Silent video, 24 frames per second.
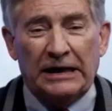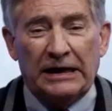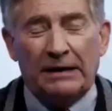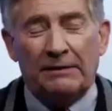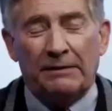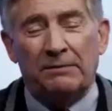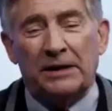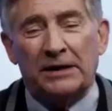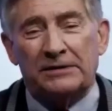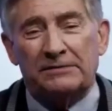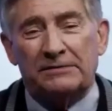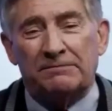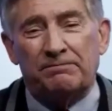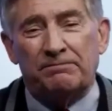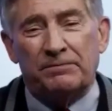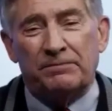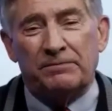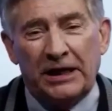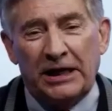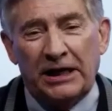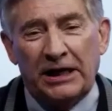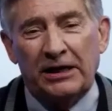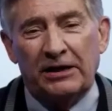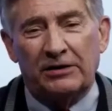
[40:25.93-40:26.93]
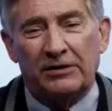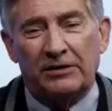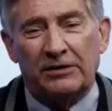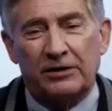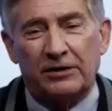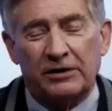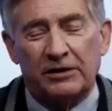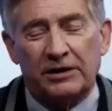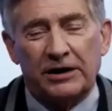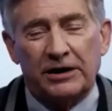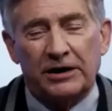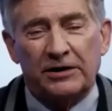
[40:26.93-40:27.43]
But
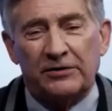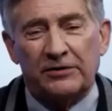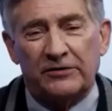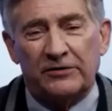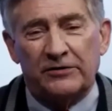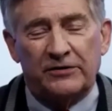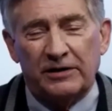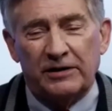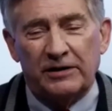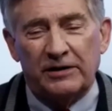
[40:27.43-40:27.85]
here is